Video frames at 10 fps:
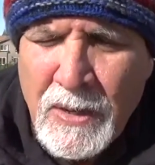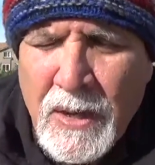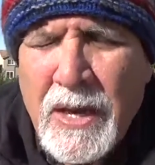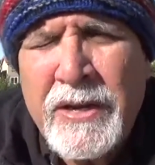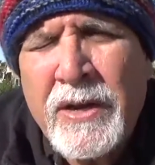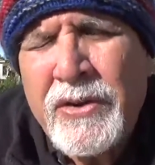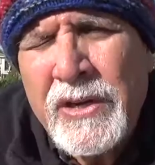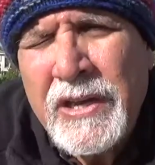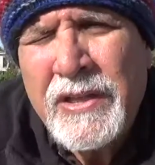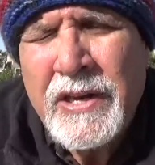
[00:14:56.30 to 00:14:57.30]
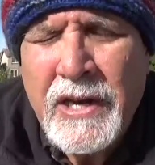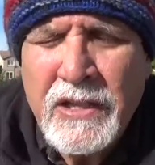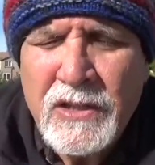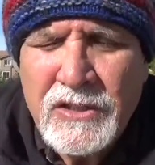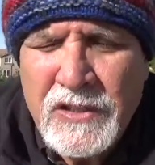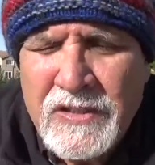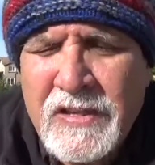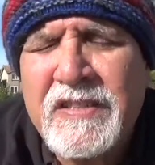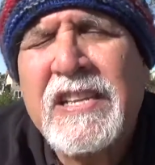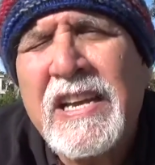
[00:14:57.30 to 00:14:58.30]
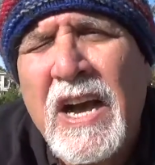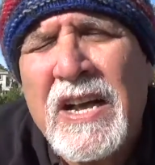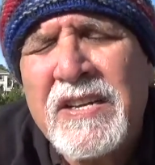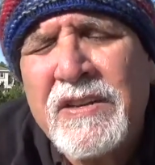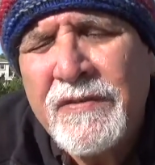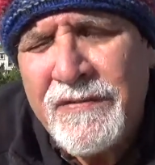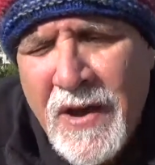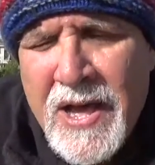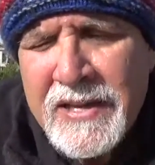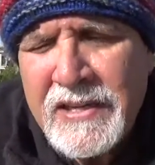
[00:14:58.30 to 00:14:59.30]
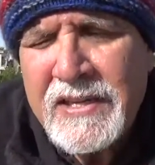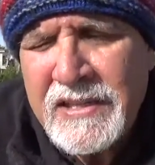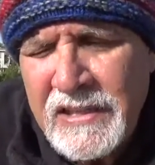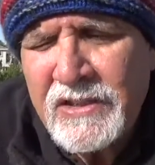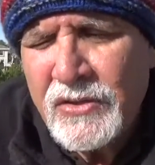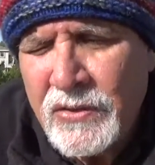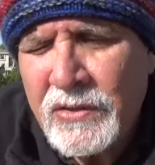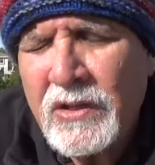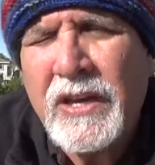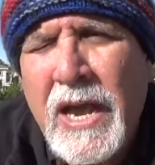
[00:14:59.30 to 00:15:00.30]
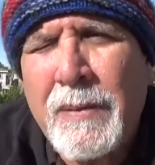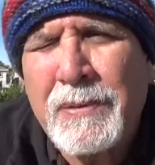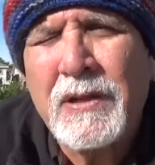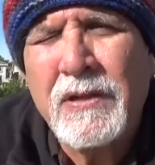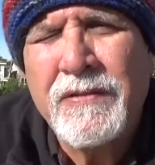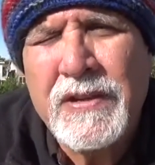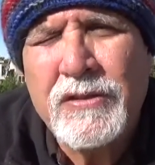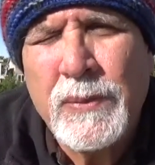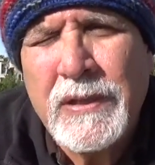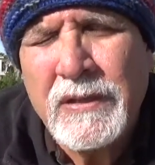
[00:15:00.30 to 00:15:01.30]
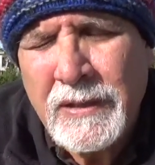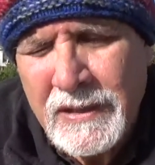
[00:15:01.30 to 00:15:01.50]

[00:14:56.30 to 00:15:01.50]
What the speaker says: And underneath in English, it says the undivided eternal capital of Israel.